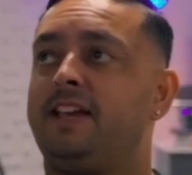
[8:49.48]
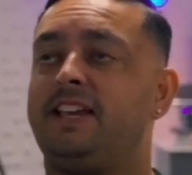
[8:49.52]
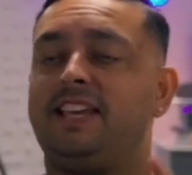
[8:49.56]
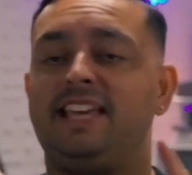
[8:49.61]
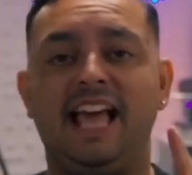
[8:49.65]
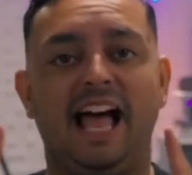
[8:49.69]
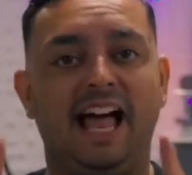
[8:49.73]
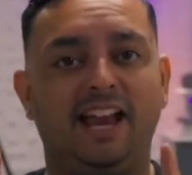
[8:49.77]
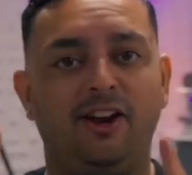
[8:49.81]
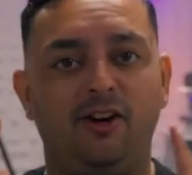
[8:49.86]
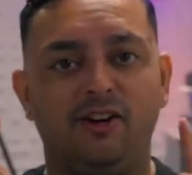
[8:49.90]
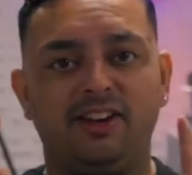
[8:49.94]

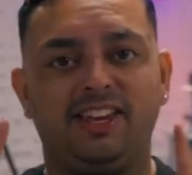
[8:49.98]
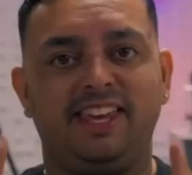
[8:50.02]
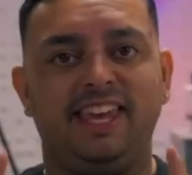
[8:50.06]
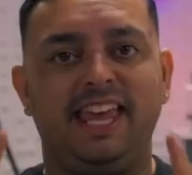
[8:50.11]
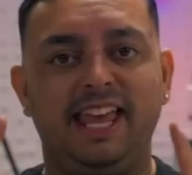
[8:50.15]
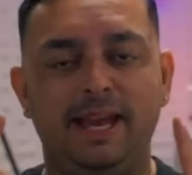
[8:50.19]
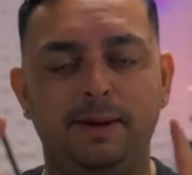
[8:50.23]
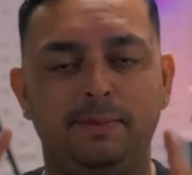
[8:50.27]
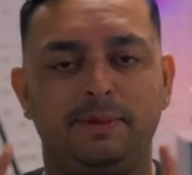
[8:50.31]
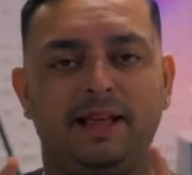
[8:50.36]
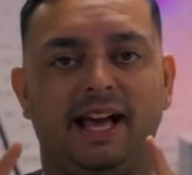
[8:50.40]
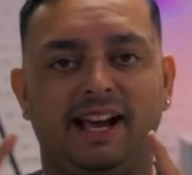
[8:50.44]
can I
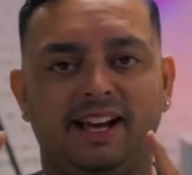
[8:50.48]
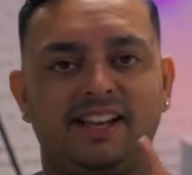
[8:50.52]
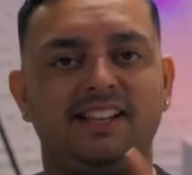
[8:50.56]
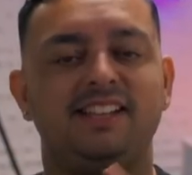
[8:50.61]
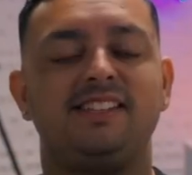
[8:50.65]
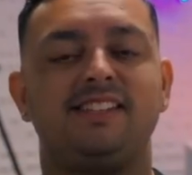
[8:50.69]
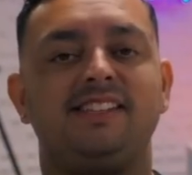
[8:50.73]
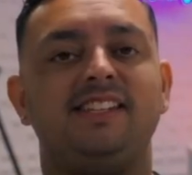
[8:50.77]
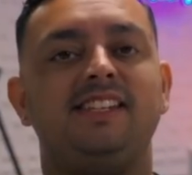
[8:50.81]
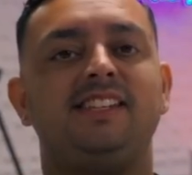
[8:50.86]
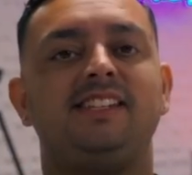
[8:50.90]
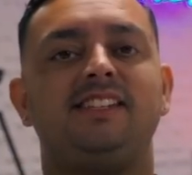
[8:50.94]
keep that
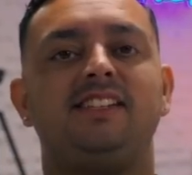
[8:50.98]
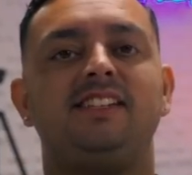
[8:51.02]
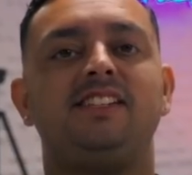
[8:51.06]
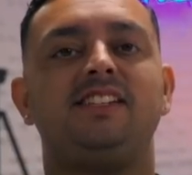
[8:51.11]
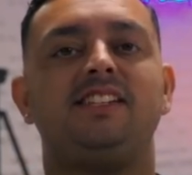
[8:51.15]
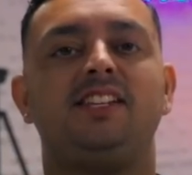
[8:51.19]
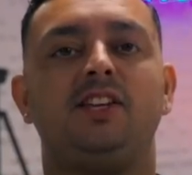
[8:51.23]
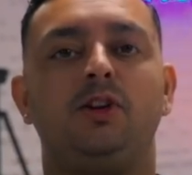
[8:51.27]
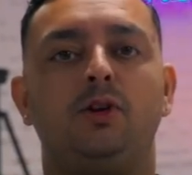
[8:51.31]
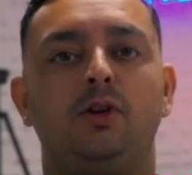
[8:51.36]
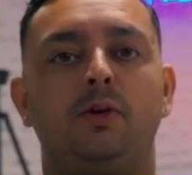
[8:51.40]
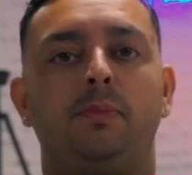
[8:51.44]

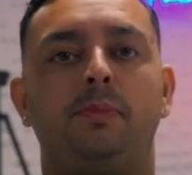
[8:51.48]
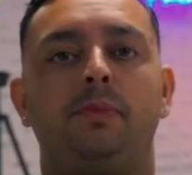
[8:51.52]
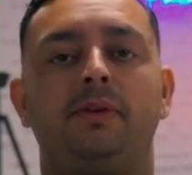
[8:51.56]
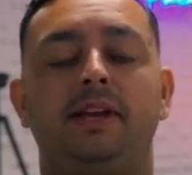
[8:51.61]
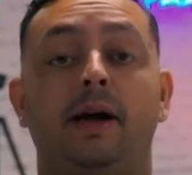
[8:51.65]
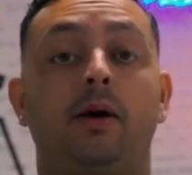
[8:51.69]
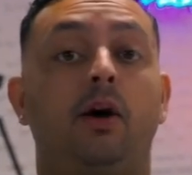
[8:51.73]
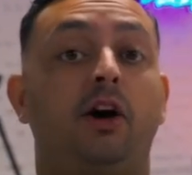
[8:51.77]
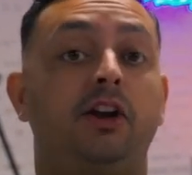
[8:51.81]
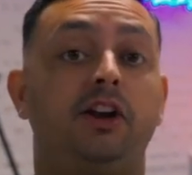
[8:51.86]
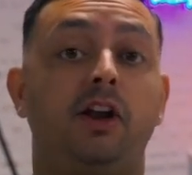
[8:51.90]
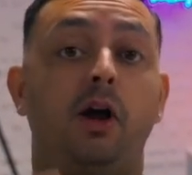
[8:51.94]
consistency up?
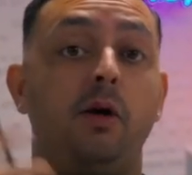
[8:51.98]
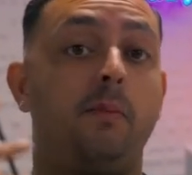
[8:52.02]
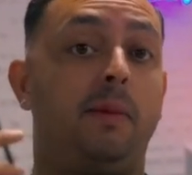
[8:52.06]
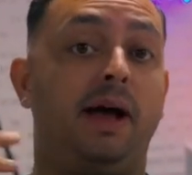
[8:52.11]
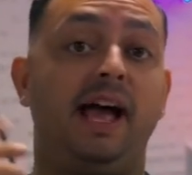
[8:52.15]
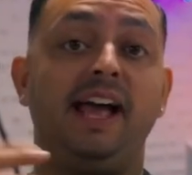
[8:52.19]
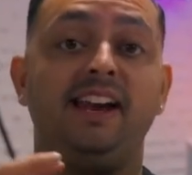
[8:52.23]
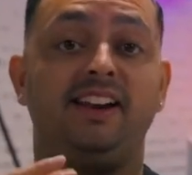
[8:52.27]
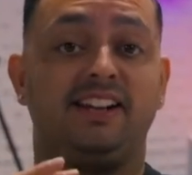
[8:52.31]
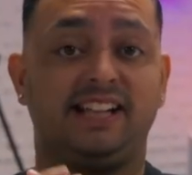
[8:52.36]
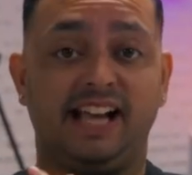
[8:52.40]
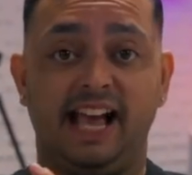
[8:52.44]
Now, I know in my
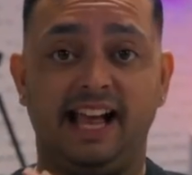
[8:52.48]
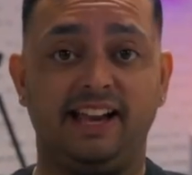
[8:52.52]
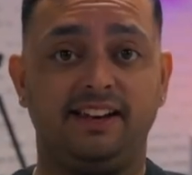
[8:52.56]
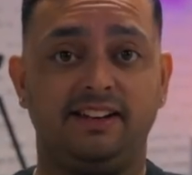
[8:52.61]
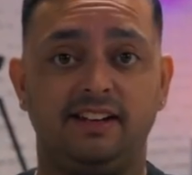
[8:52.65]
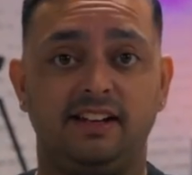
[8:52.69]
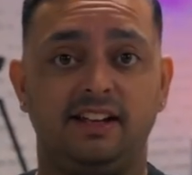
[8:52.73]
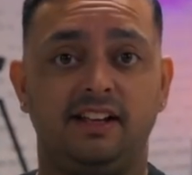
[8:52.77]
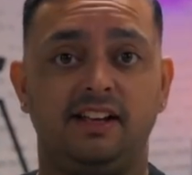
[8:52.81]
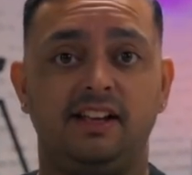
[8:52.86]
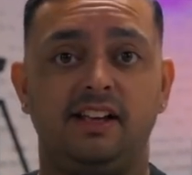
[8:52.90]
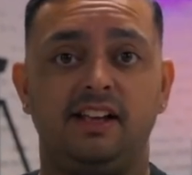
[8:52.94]
head I can,
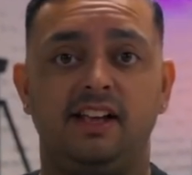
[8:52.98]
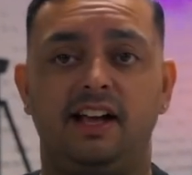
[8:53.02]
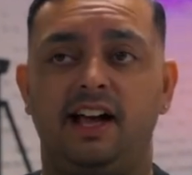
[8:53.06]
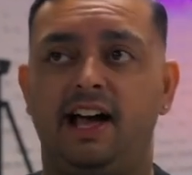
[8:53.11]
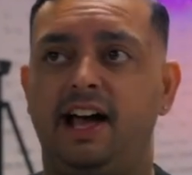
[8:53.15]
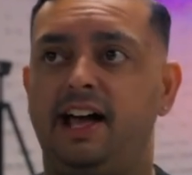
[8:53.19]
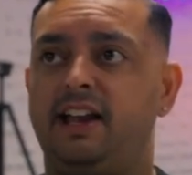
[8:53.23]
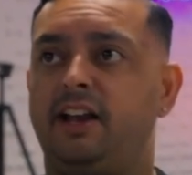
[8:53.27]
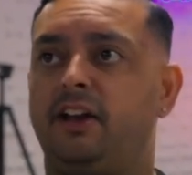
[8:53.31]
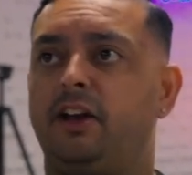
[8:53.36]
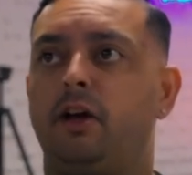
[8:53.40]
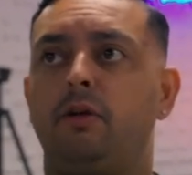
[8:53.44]

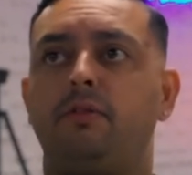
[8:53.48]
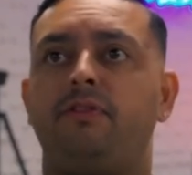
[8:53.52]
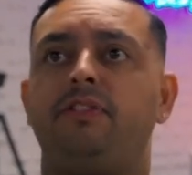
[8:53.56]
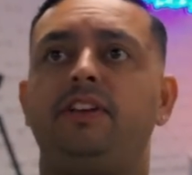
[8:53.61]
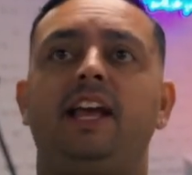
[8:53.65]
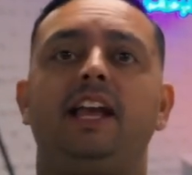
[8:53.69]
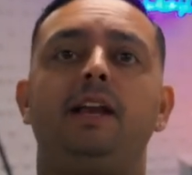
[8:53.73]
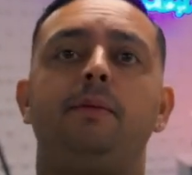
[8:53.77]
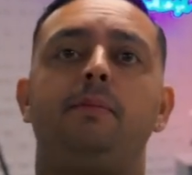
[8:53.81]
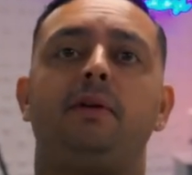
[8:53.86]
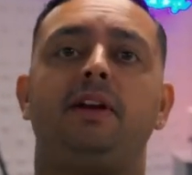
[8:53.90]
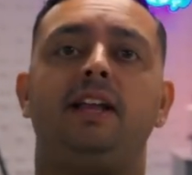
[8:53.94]
and I don't
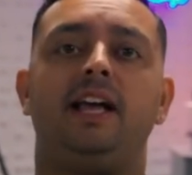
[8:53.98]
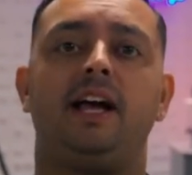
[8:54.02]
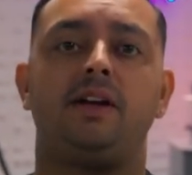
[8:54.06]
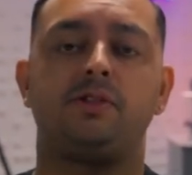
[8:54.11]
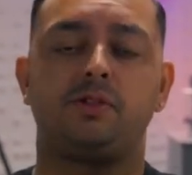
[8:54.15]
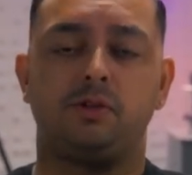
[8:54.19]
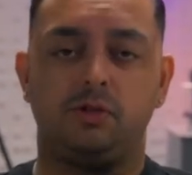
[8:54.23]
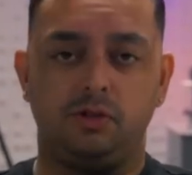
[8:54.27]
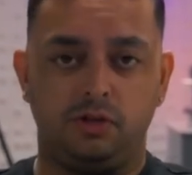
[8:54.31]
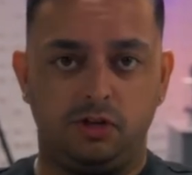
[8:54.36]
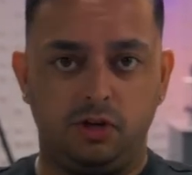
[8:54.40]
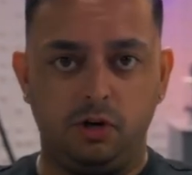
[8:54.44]
think anybody
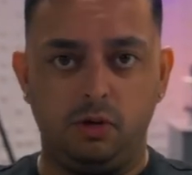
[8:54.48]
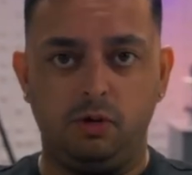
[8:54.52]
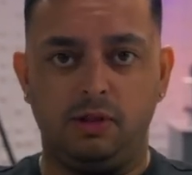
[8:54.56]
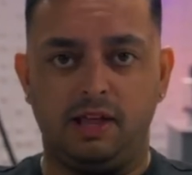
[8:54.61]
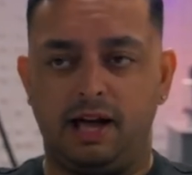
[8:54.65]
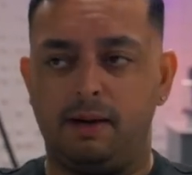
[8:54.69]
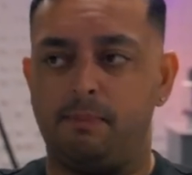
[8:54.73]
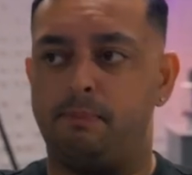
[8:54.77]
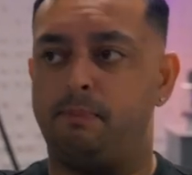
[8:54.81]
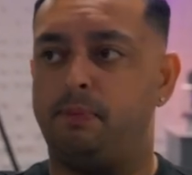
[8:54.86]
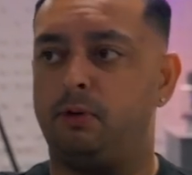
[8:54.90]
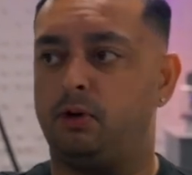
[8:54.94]
else could do
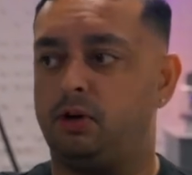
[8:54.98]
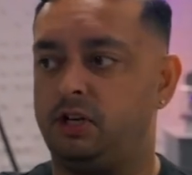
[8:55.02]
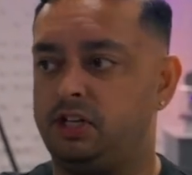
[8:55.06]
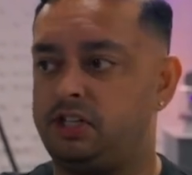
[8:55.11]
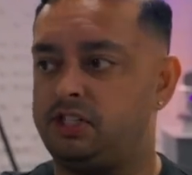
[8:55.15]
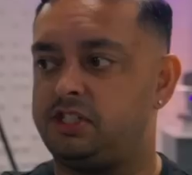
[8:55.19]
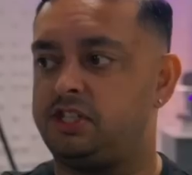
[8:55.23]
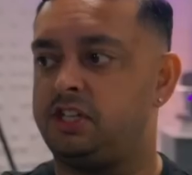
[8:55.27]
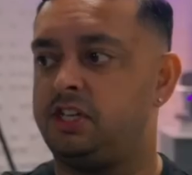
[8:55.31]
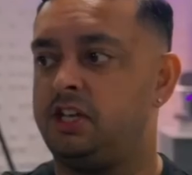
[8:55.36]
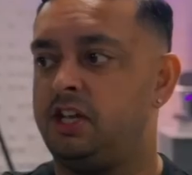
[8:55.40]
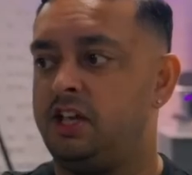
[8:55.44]
that,
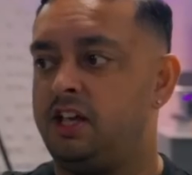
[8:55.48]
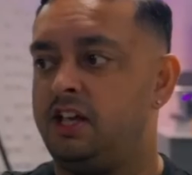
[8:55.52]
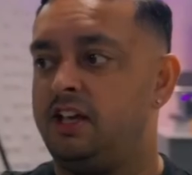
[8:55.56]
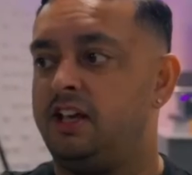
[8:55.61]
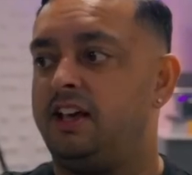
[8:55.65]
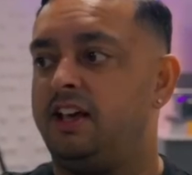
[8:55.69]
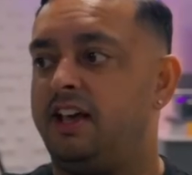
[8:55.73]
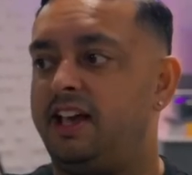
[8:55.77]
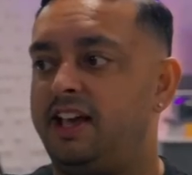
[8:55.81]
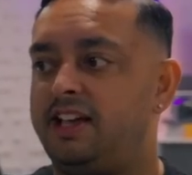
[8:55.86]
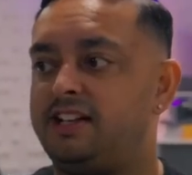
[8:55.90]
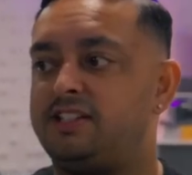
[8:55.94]
but
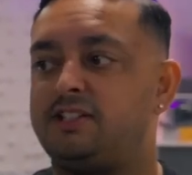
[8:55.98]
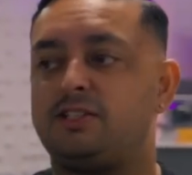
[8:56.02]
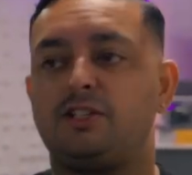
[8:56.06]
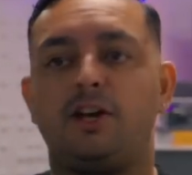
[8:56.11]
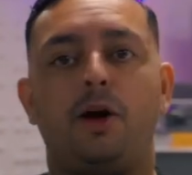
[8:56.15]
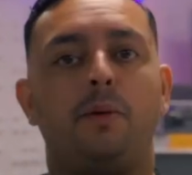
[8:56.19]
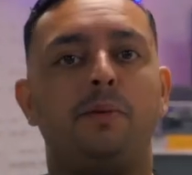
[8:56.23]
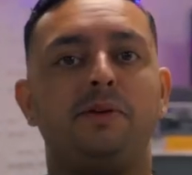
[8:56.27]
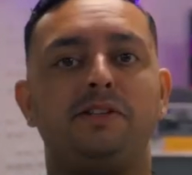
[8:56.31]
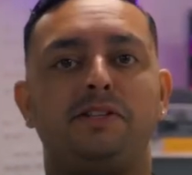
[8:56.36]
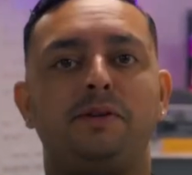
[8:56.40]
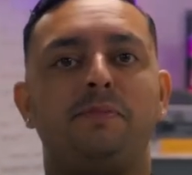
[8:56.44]
it's
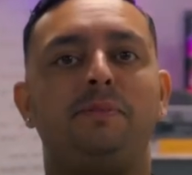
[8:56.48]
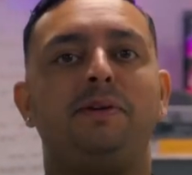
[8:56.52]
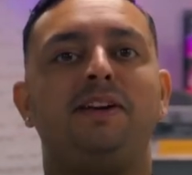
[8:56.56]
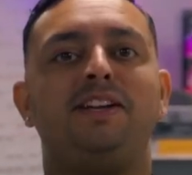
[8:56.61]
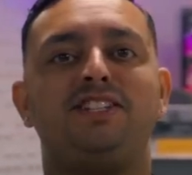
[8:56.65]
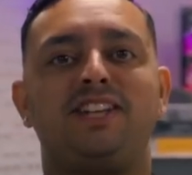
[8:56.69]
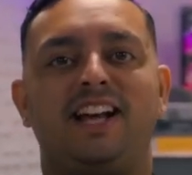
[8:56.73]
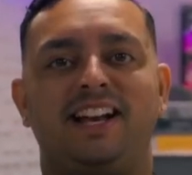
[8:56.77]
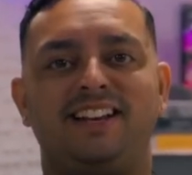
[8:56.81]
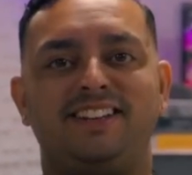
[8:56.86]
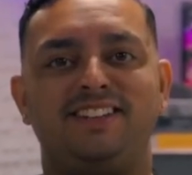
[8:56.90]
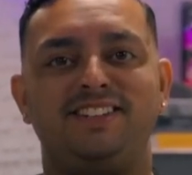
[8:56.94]
going to be a
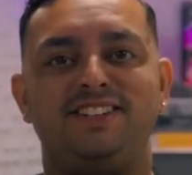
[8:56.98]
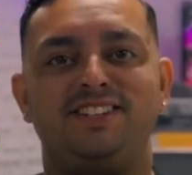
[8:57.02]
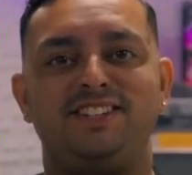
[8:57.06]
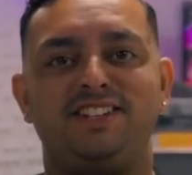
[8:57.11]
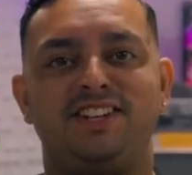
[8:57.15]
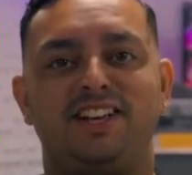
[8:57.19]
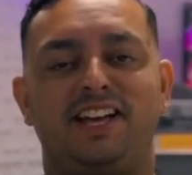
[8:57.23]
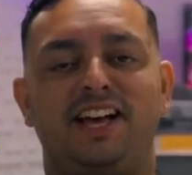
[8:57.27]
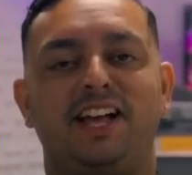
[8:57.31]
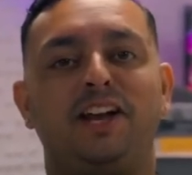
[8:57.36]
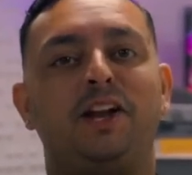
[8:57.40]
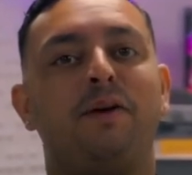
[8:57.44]
challenge
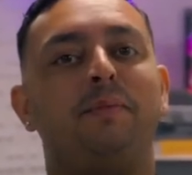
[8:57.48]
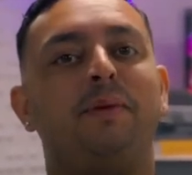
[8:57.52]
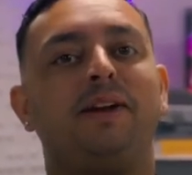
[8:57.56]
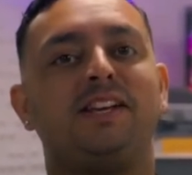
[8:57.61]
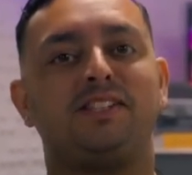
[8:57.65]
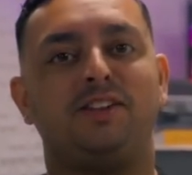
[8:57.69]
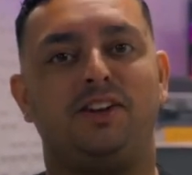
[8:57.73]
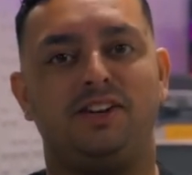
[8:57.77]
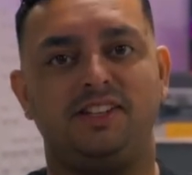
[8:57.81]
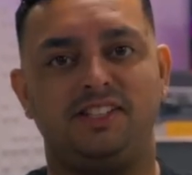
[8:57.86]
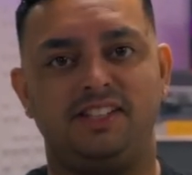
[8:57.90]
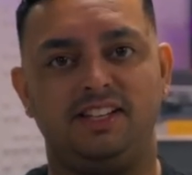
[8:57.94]
and I'm
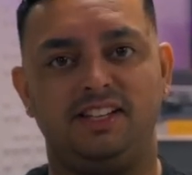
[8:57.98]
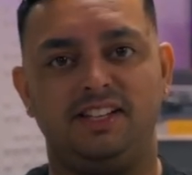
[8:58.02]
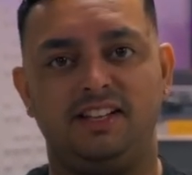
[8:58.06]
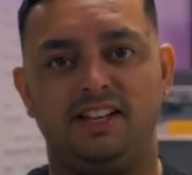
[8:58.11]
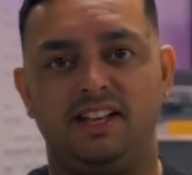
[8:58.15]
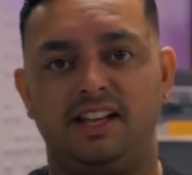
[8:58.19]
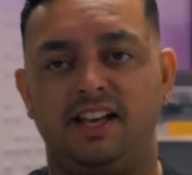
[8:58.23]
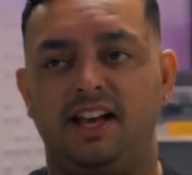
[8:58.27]
excited.